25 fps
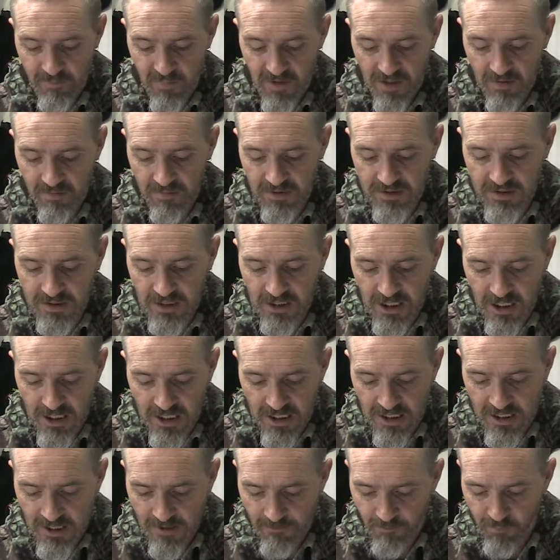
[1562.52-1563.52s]
Mr.
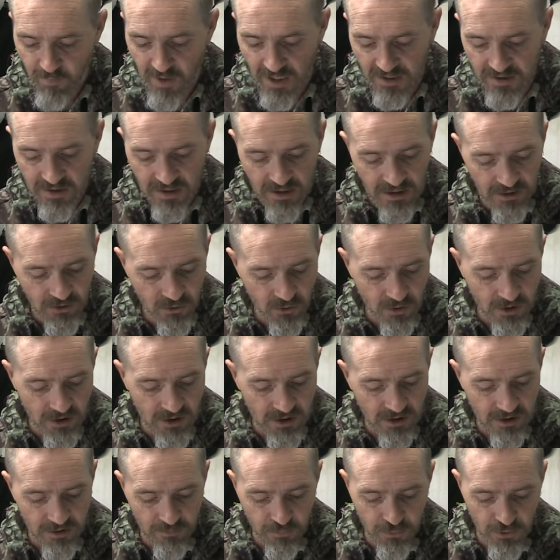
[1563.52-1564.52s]
Keane has an interest
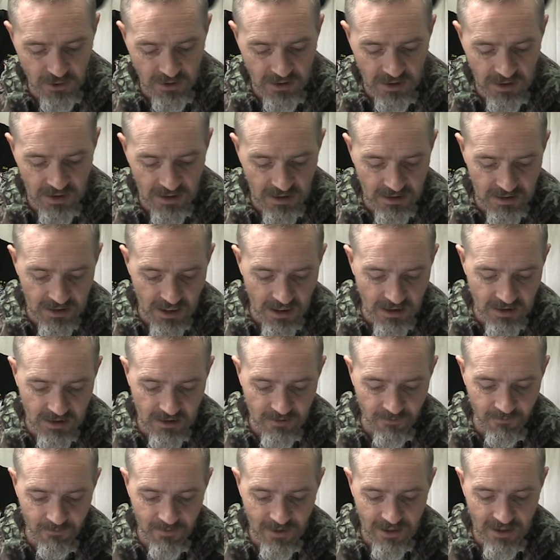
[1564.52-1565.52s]
in the proceedings as
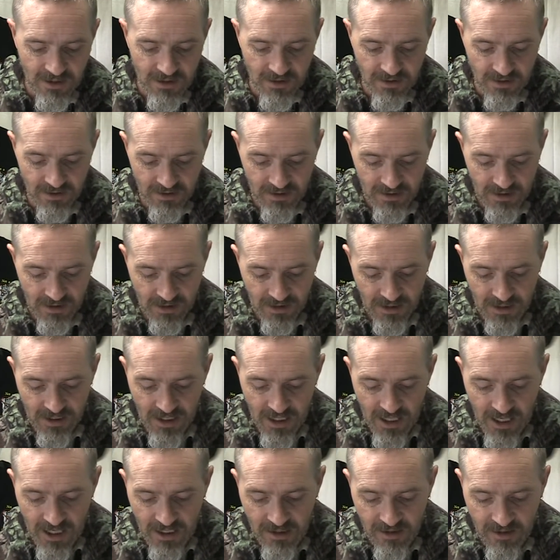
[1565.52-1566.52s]
defendant,
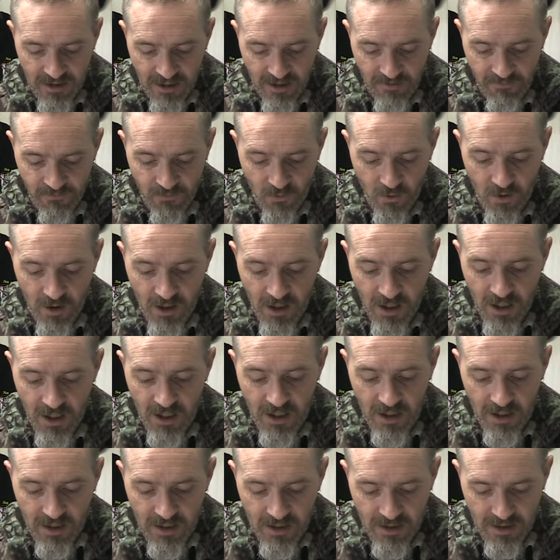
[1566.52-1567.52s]
and therefore
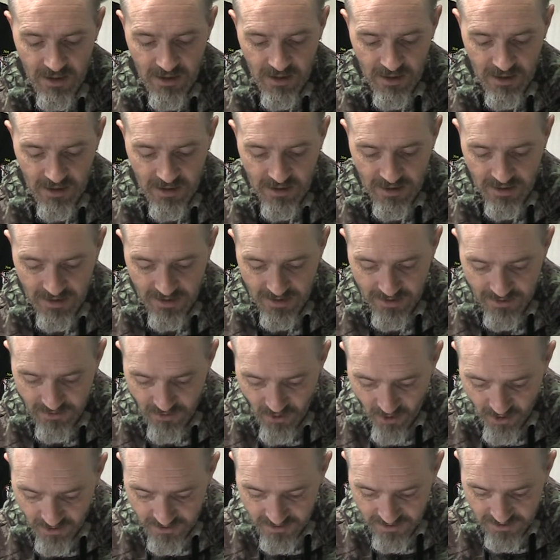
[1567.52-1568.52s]

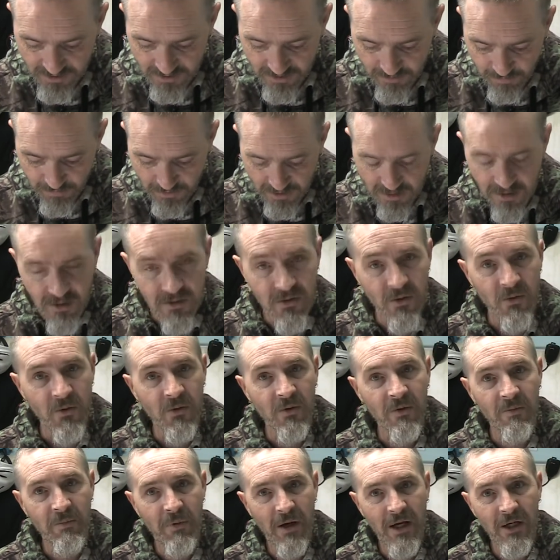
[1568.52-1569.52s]
not independent or
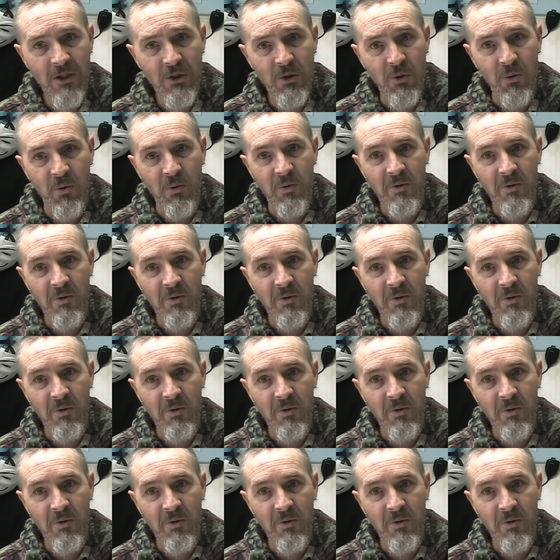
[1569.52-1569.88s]
impartial.